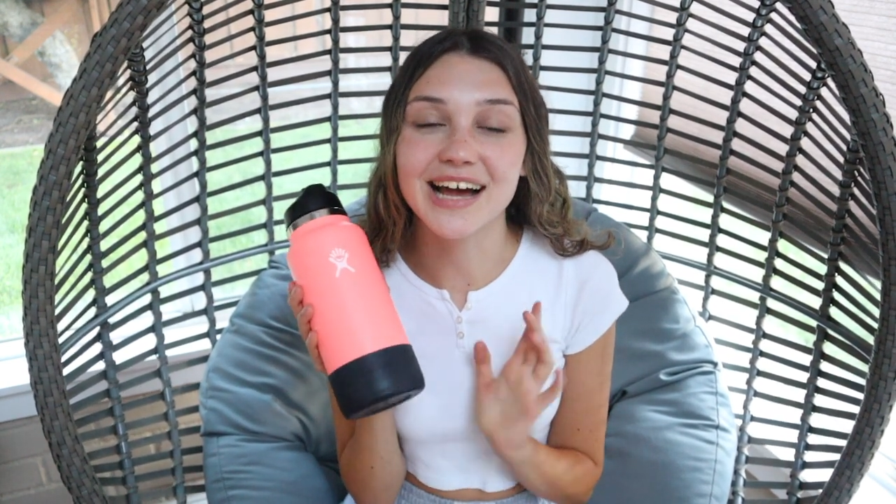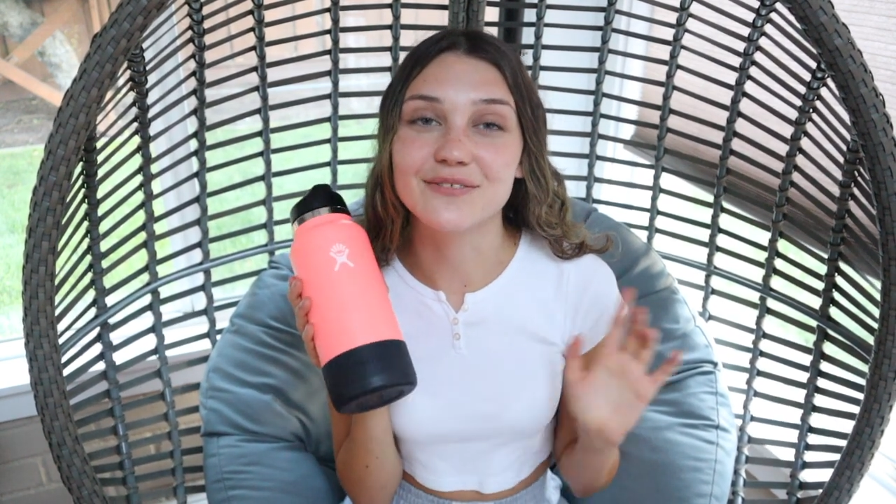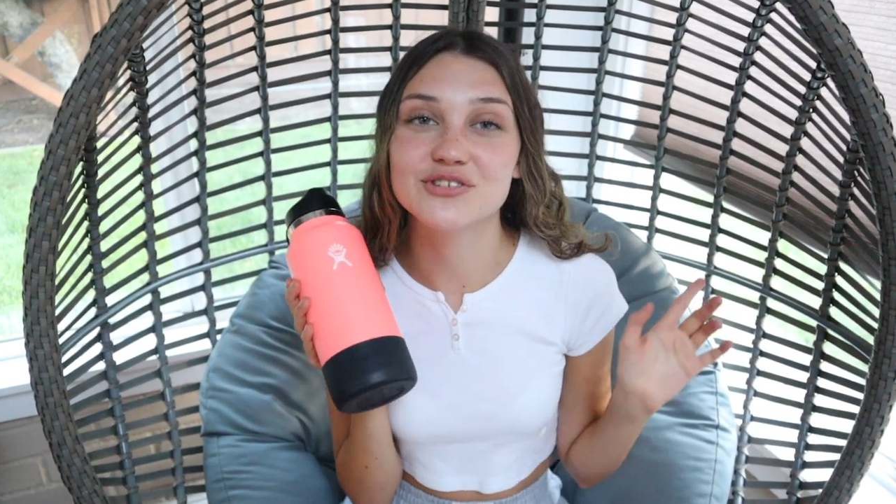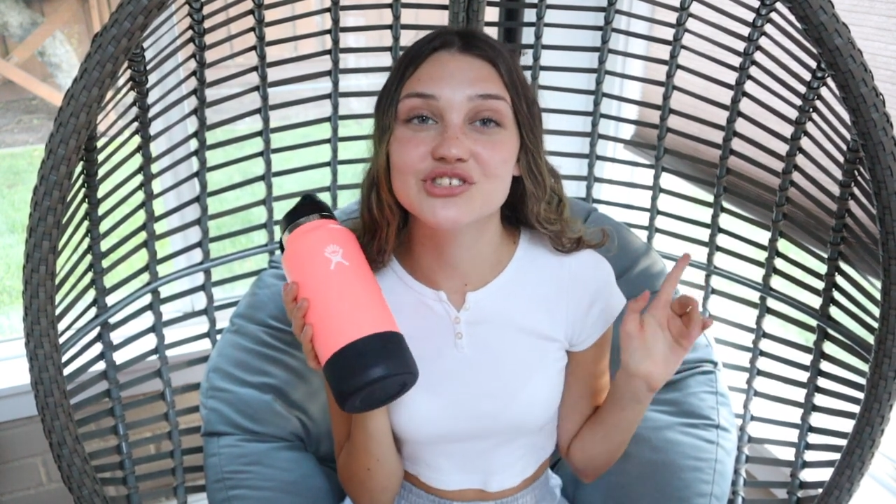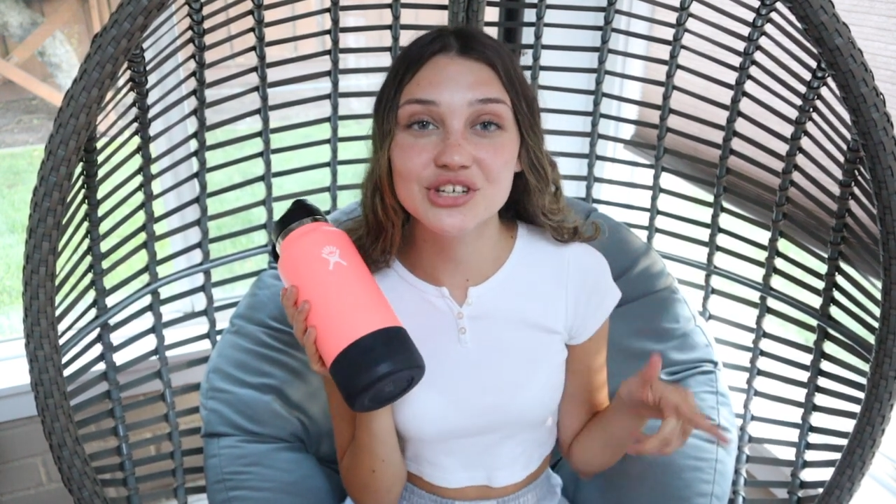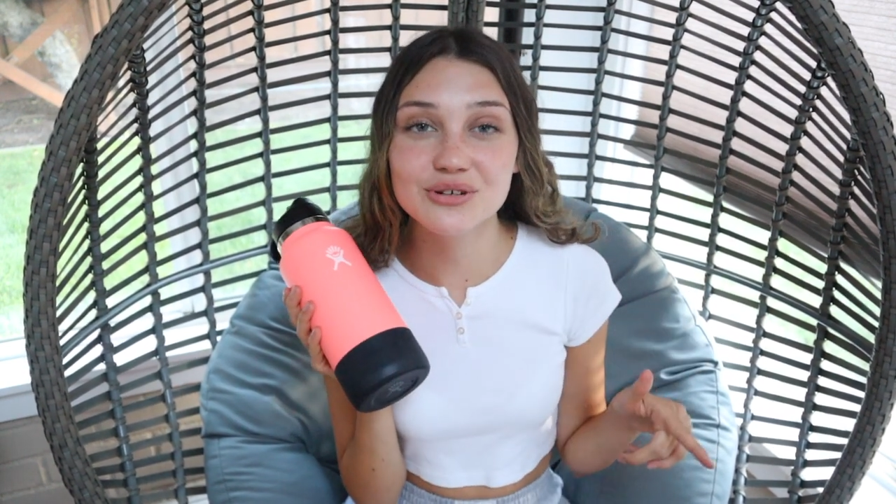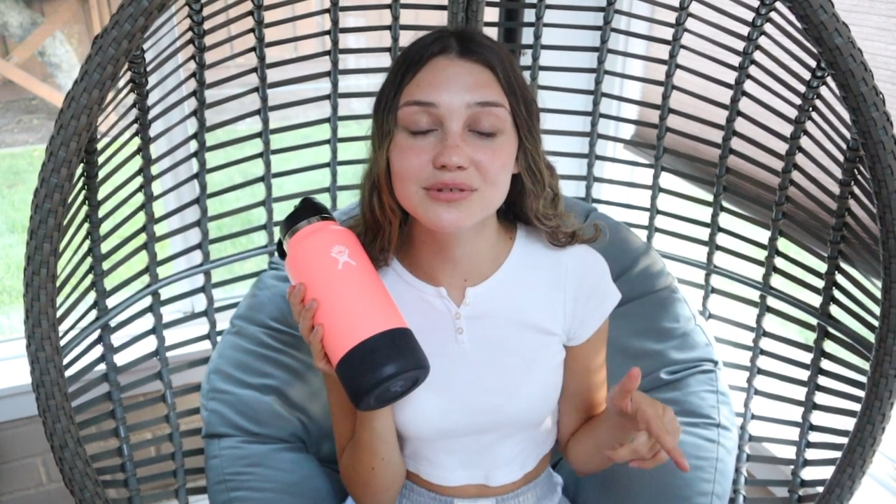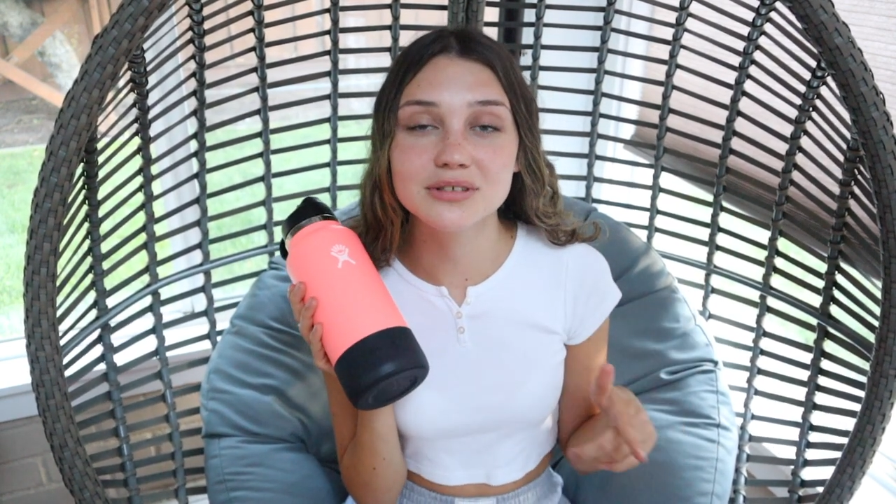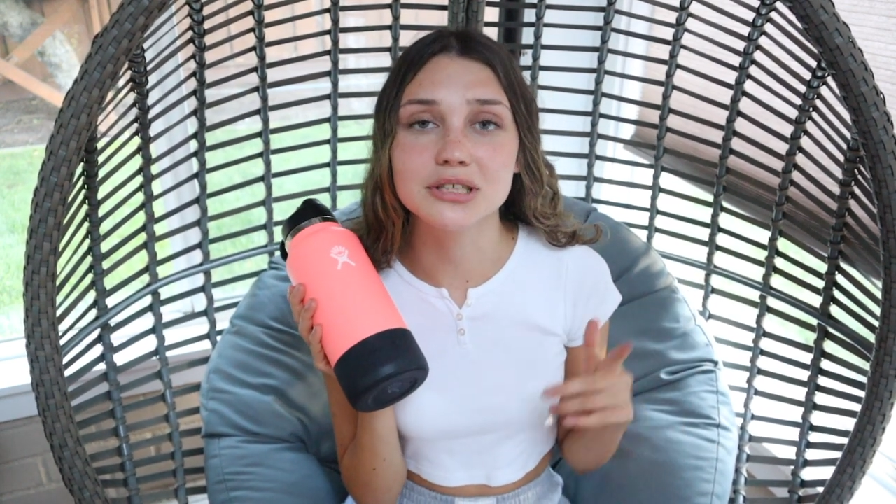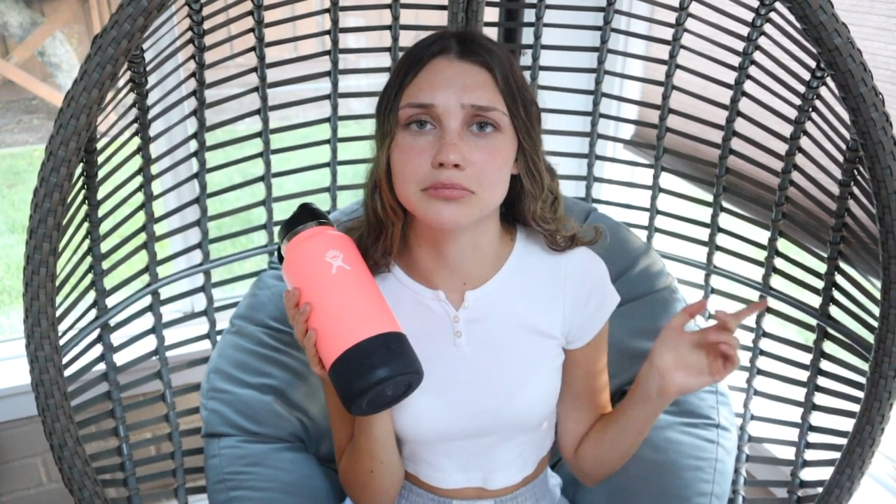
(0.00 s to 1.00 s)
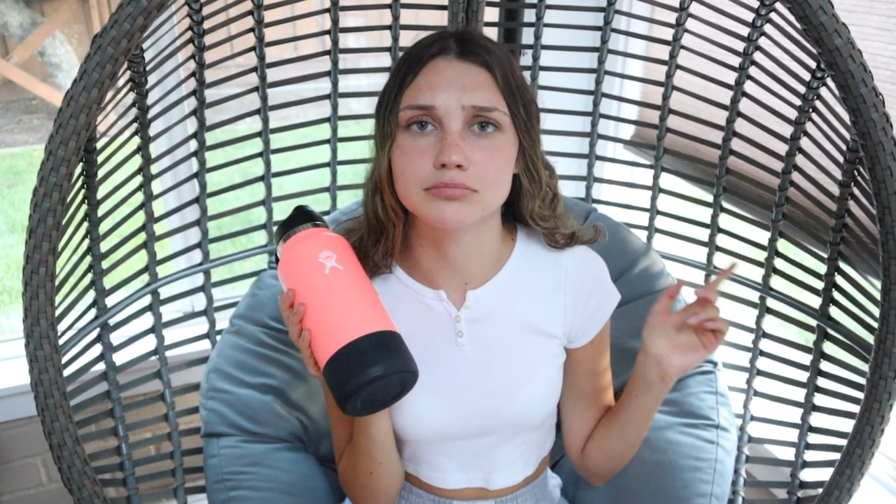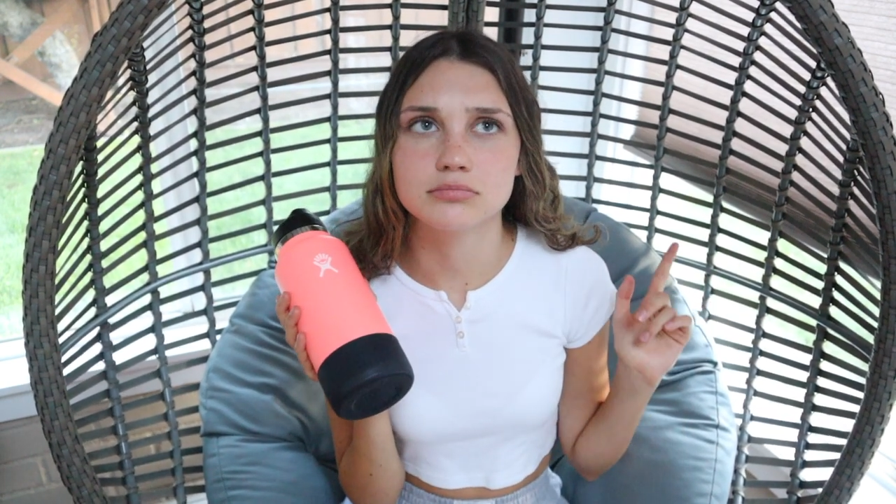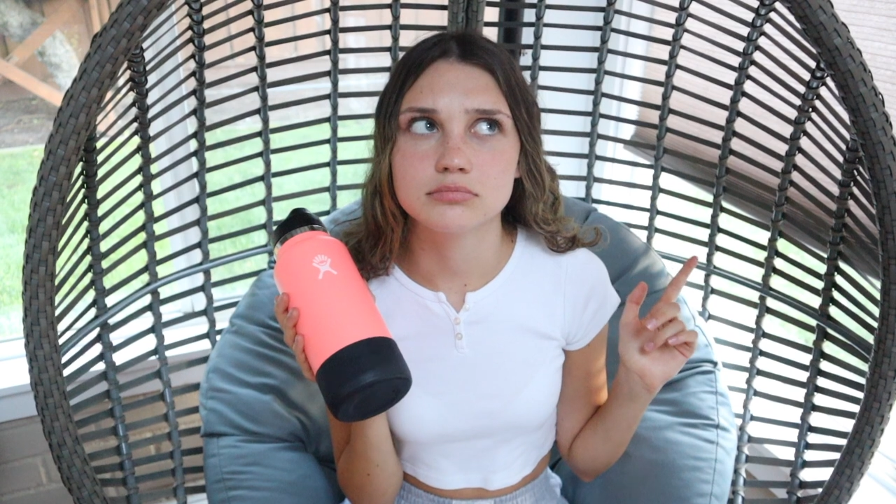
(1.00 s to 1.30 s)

of June, or